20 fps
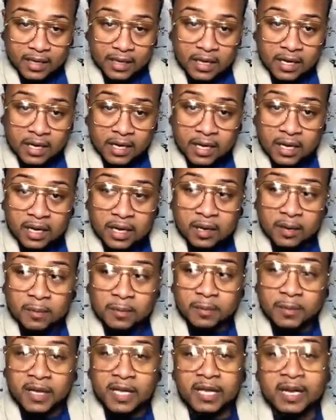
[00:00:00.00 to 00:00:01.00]

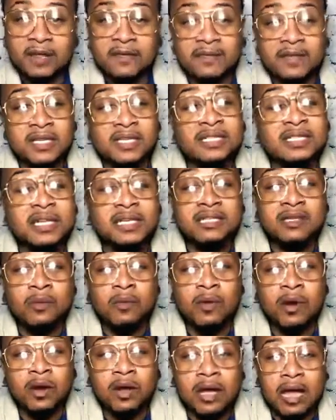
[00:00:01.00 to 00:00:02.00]
And if this doesn't
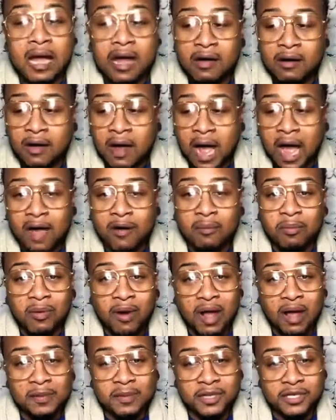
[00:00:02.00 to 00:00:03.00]
work out, I'll
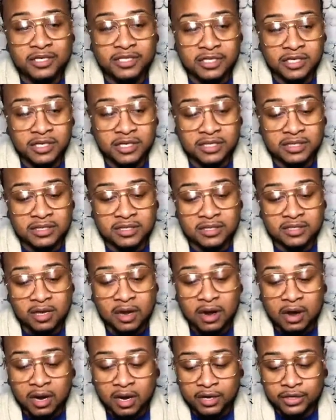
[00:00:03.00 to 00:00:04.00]
probably just
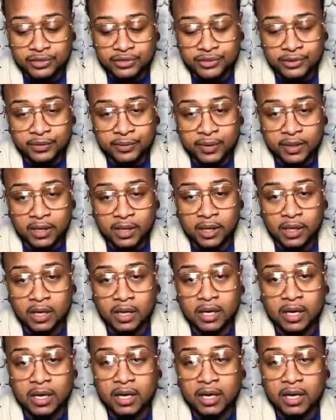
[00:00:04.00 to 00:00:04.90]
start doing